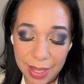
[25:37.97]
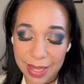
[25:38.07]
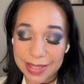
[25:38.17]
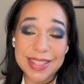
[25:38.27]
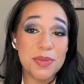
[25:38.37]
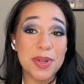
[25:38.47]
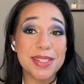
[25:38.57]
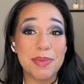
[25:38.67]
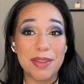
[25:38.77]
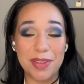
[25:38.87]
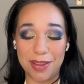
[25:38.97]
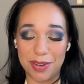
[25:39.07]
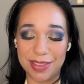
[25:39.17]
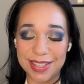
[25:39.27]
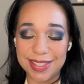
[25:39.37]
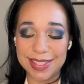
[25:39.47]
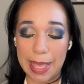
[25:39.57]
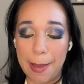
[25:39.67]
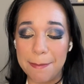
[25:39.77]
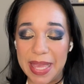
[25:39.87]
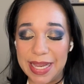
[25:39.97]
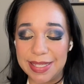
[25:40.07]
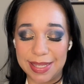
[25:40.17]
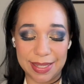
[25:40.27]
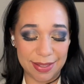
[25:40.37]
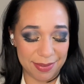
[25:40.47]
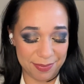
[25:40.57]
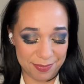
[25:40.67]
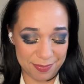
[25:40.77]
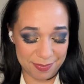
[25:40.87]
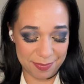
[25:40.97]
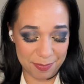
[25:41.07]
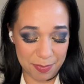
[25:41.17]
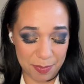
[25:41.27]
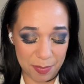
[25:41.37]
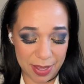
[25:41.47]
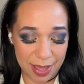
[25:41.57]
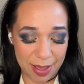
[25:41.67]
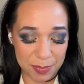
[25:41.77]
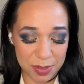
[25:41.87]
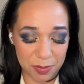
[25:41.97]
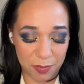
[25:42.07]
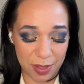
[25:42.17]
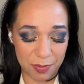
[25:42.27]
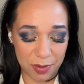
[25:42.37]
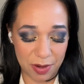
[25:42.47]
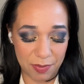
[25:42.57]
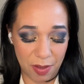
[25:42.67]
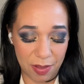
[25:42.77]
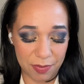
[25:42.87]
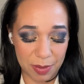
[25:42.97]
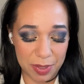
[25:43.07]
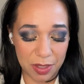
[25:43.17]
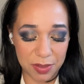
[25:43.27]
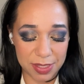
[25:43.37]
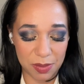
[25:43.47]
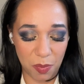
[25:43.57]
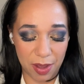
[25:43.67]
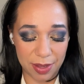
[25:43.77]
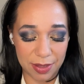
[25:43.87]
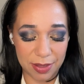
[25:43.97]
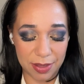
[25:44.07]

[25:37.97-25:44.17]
And this one is my favorite. This is Amazing. My absolute favorite of all of them, and you'll see why.